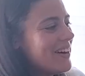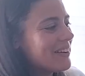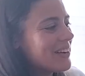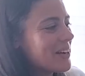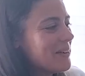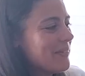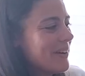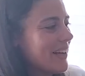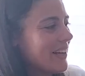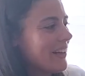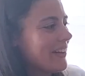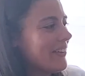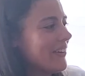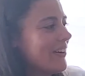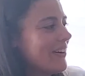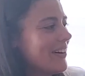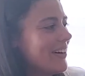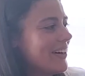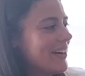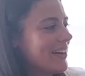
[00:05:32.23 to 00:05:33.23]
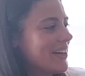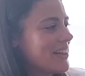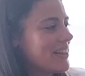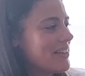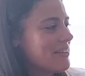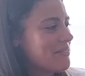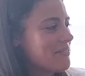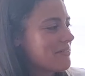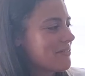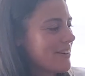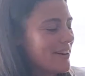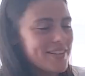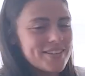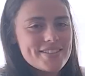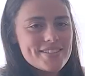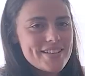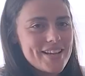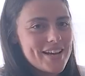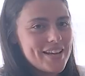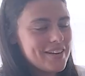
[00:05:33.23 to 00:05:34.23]
coming along the front
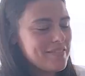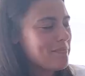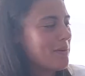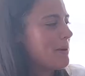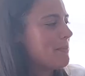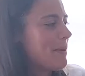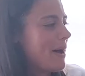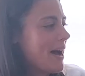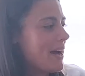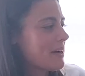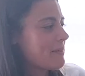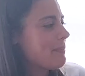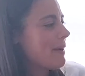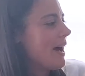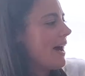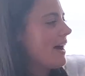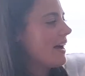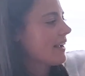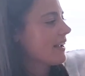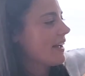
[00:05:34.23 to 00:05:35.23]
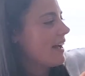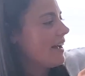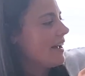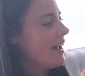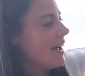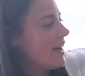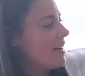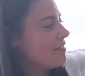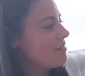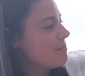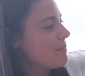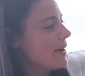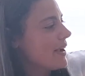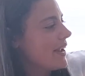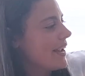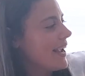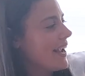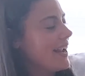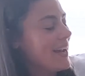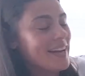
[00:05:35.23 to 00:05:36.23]
side of my backpack, I have my
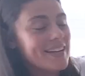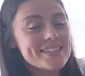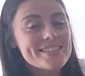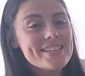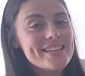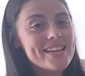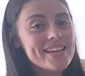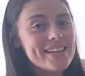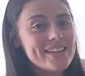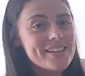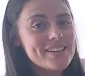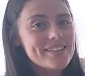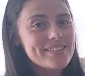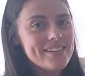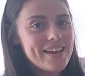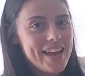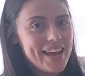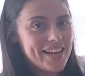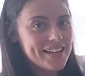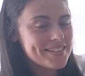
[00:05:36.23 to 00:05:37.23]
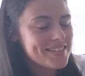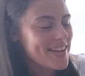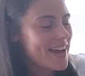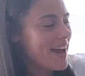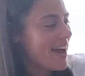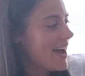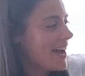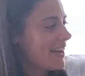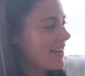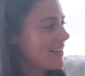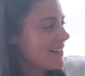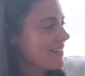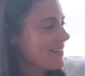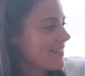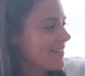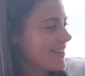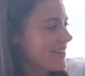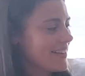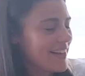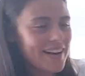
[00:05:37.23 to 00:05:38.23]
AT hang tag
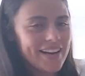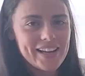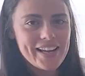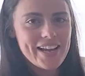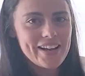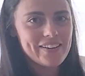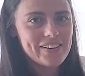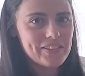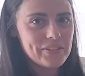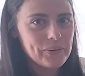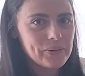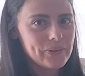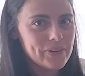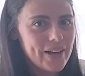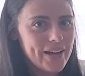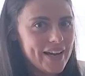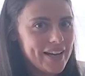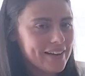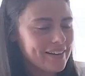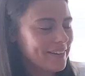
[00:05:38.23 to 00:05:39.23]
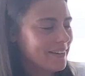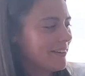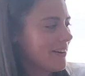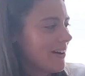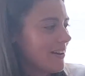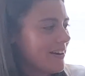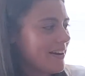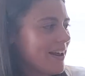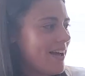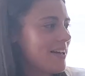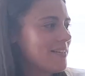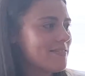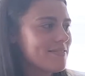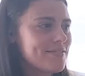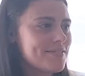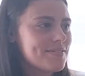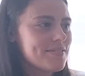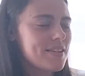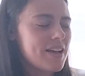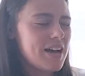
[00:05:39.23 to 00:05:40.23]
that I carried the whole hike. Got it at
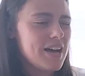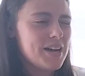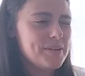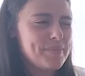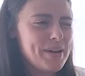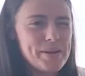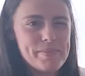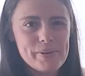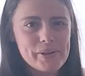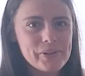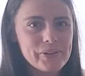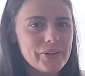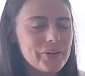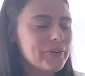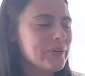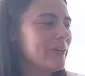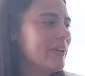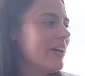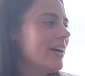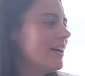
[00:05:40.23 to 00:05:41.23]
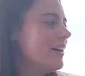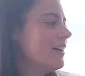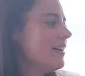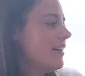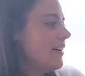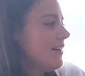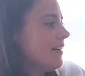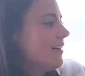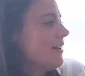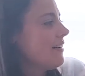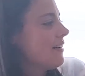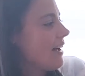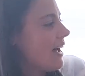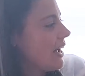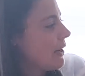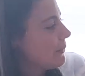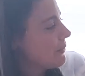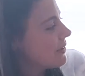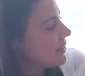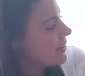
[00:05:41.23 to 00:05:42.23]
Immokalee. I
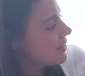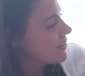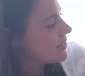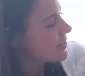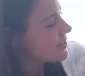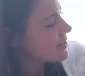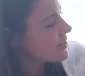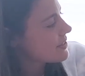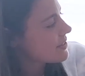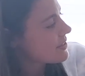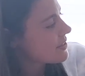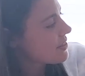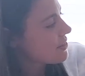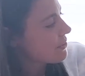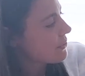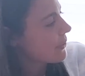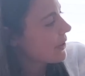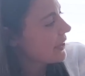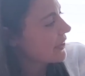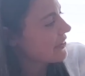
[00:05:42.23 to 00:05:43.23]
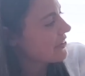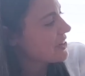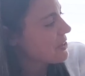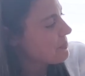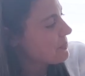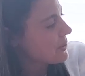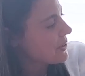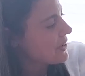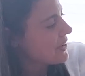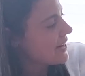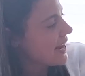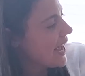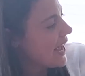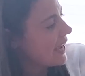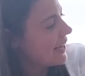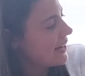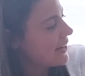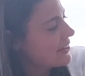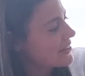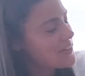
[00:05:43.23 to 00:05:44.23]
was through hiker number
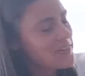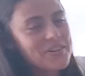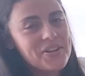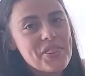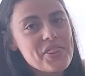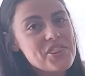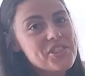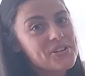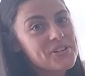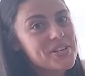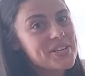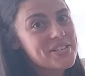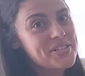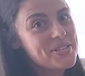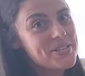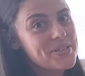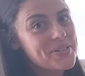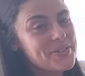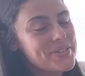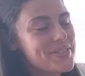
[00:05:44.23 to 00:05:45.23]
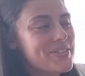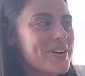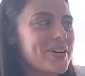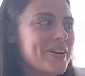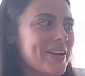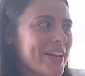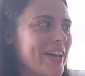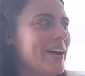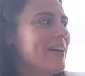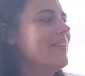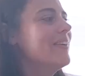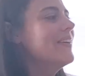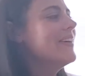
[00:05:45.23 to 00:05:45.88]
932 starting out.